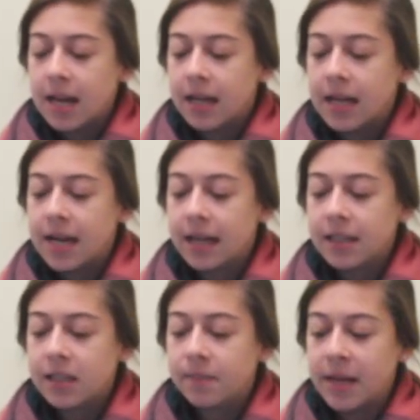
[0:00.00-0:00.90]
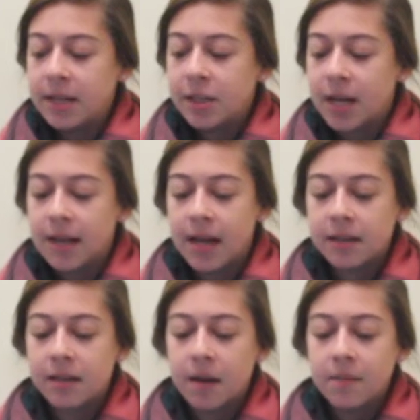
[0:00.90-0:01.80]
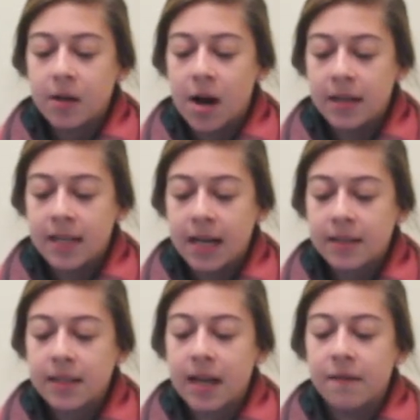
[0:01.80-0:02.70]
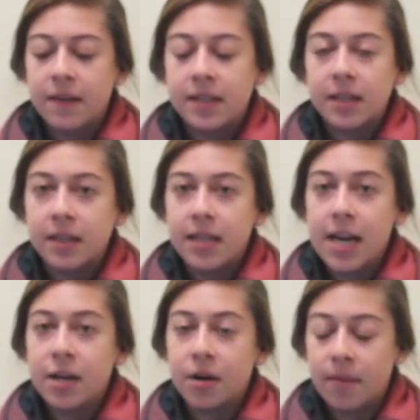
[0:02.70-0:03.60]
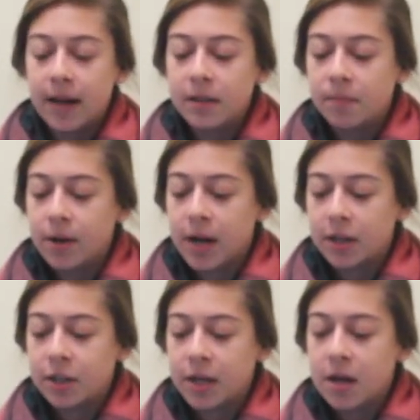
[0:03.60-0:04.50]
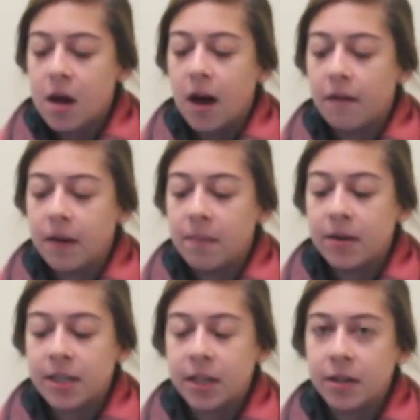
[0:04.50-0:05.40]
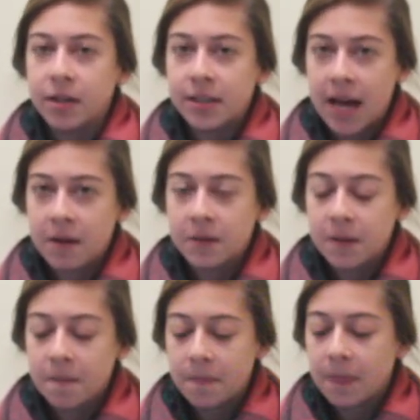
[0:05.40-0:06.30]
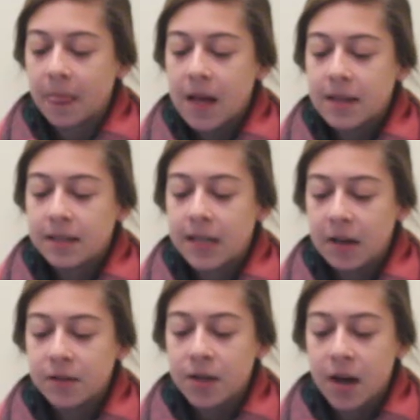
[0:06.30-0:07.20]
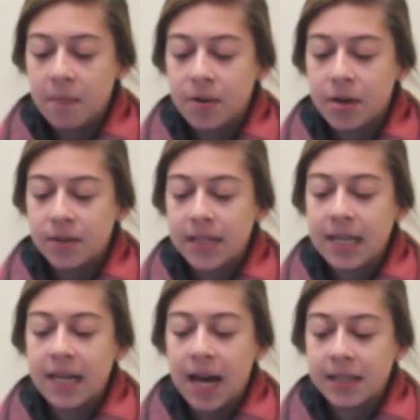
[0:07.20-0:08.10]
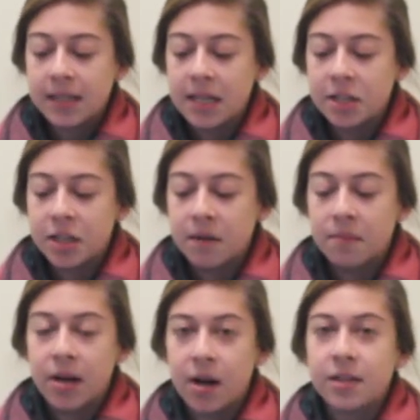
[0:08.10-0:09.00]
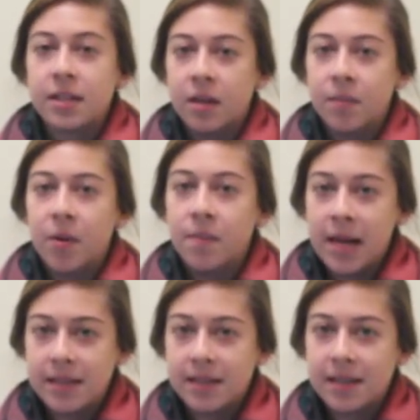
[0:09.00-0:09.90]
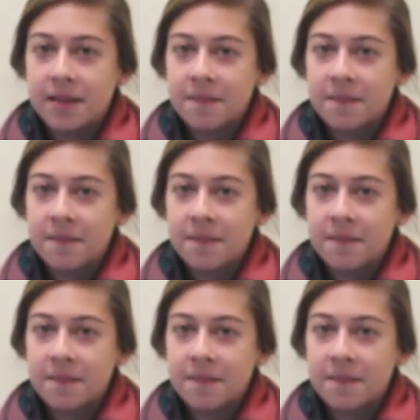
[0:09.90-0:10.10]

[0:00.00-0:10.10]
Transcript: in connected speech, and that some contexts can facilitate correct production of a particular sound. Sounds are not produced in isolation, but are syllable-based.